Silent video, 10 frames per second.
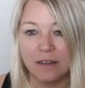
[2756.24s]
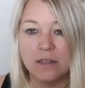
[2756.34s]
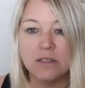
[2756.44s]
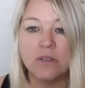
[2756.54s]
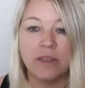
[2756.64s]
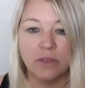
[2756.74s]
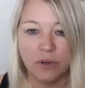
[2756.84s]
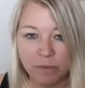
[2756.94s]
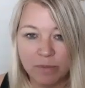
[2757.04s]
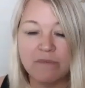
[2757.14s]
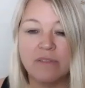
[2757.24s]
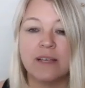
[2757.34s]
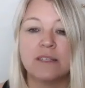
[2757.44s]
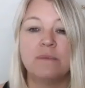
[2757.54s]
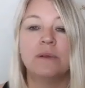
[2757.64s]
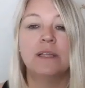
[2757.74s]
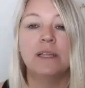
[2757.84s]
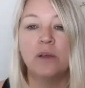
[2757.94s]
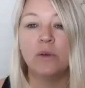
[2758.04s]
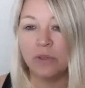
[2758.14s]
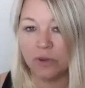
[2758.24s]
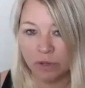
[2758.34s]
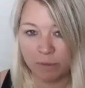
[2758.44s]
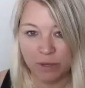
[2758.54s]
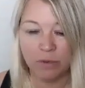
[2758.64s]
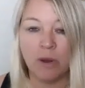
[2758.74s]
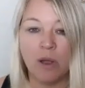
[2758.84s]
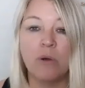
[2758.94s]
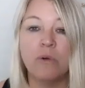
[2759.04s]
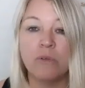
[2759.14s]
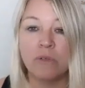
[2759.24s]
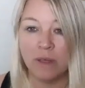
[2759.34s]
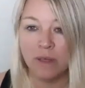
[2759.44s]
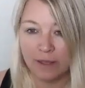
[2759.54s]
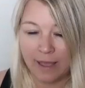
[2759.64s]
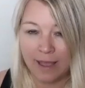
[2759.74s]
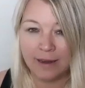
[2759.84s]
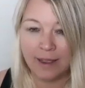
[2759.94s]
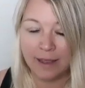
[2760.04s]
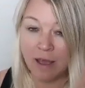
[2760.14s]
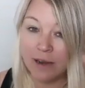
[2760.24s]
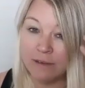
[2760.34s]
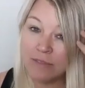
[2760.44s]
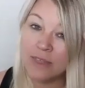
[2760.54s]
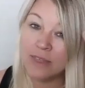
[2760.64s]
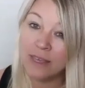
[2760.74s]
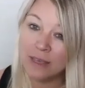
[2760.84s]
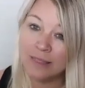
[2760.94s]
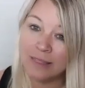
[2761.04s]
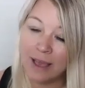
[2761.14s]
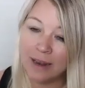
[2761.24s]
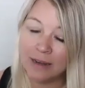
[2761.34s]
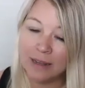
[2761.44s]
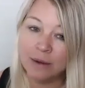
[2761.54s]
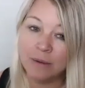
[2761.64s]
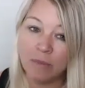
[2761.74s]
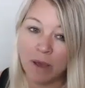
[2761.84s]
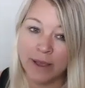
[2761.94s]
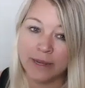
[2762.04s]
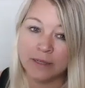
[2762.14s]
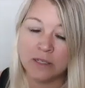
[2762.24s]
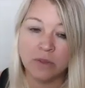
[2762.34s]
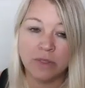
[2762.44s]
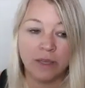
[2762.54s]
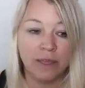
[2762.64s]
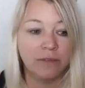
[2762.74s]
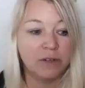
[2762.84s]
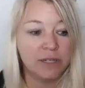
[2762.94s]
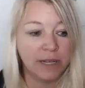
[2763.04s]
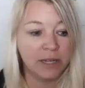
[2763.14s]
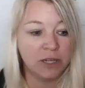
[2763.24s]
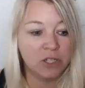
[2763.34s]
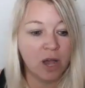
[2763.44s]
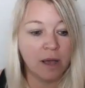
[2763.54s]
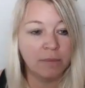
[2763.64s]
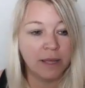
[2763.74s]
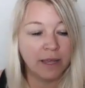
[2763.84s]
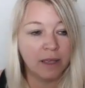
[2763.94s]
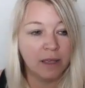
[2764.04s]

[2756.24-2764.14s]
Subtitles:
So that there could be flexibility or there could be growth, and kind of thinking that in mind. So thinking if you're taking a job, like,